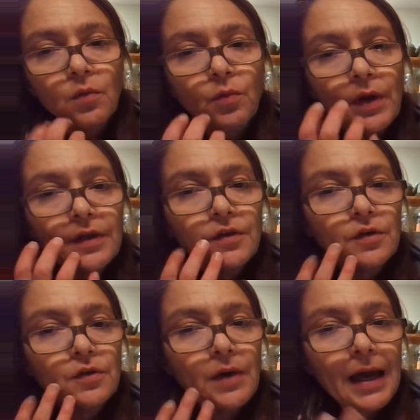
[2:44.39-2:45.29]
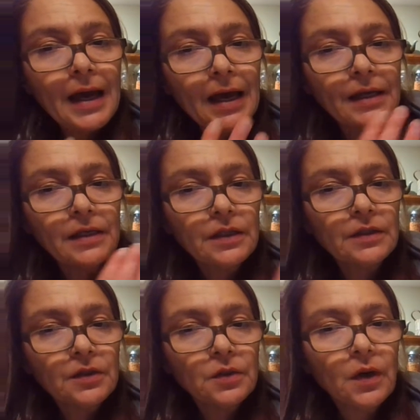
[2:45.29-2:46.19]
When you add a
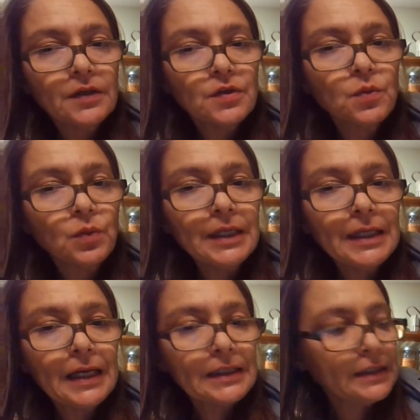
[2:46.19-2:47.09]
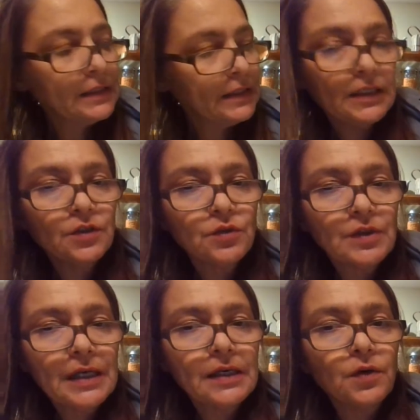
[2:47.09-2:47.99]
little onto one addend and you
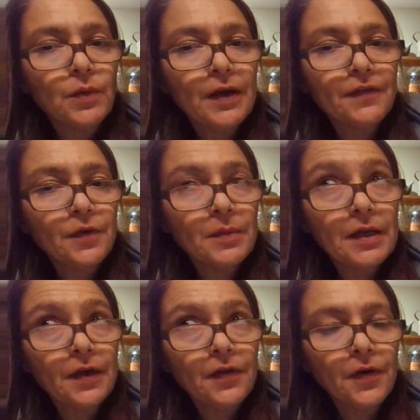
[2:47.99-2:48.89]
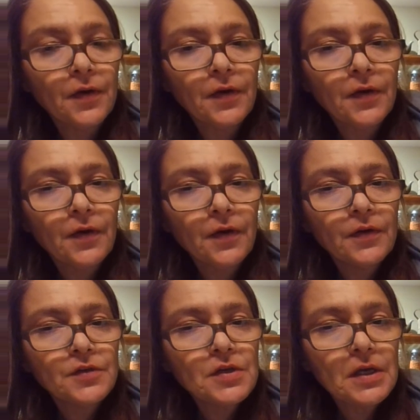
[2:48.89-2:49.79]
take it away from another,
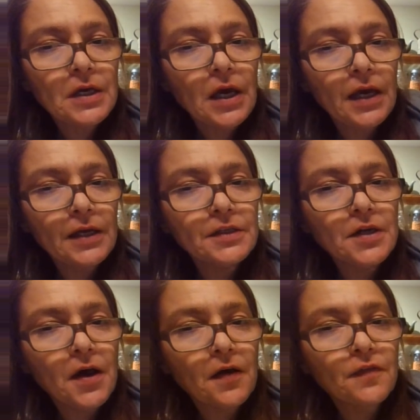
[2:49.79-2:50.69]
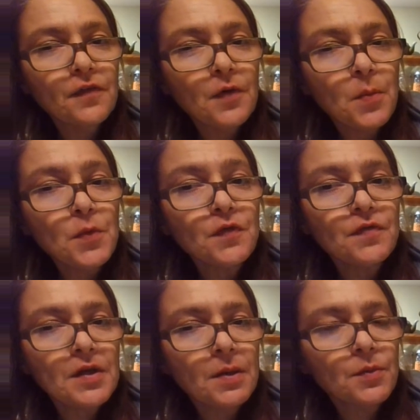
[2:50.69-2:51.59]
to kind of
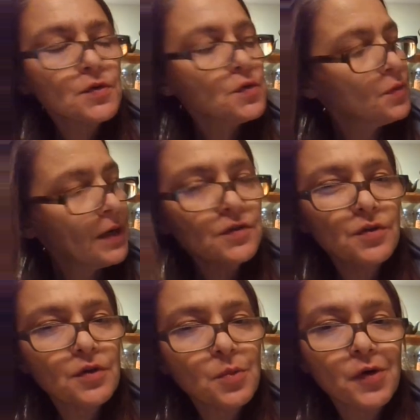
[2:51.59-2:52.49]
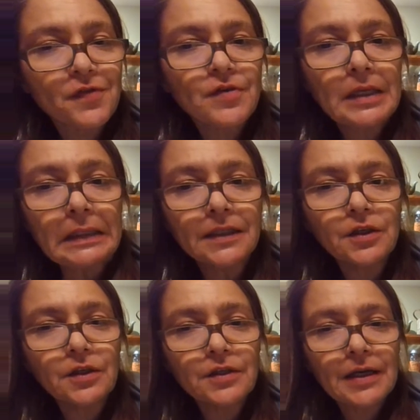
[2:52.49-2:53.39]
move the numbers around so they're more
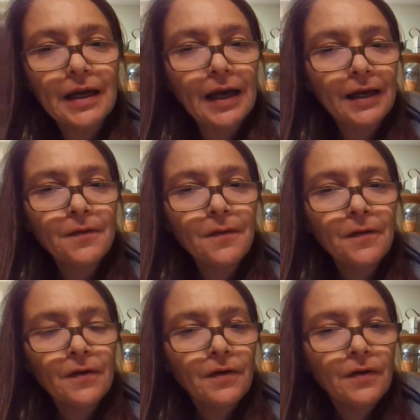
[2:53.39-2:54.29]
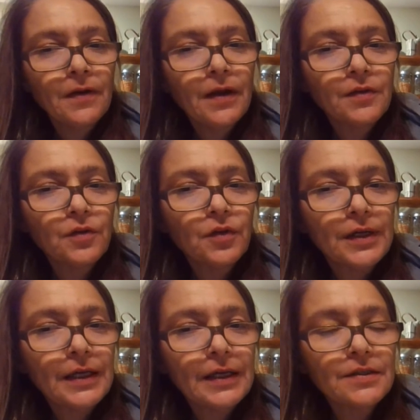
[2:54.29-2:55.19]
friendlier to add, and you're
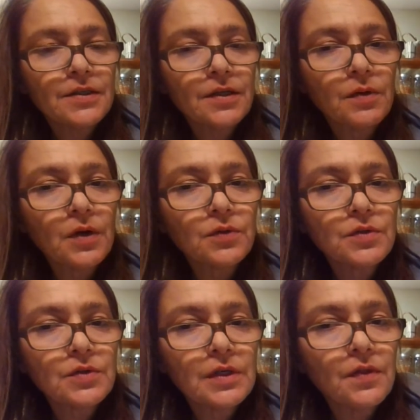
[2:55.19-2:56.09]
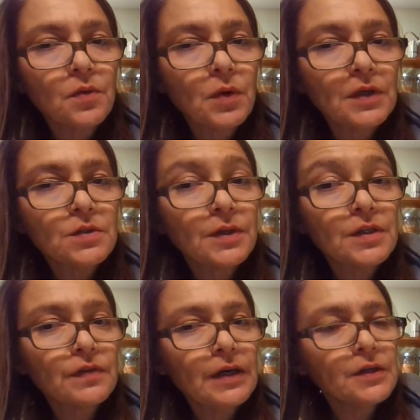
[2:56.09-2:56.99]
looking at zeros in the ones
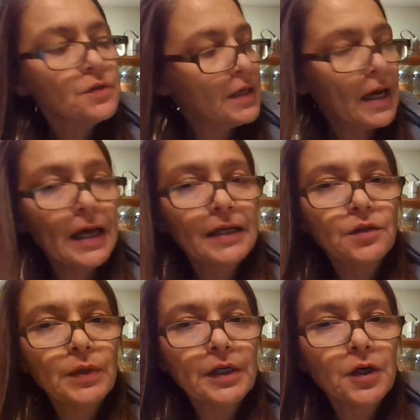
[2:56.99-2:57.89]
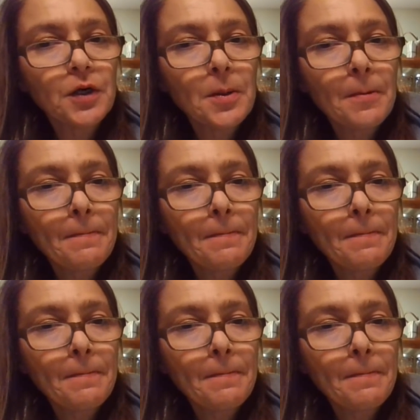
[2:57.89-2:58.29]
place value to add quicker.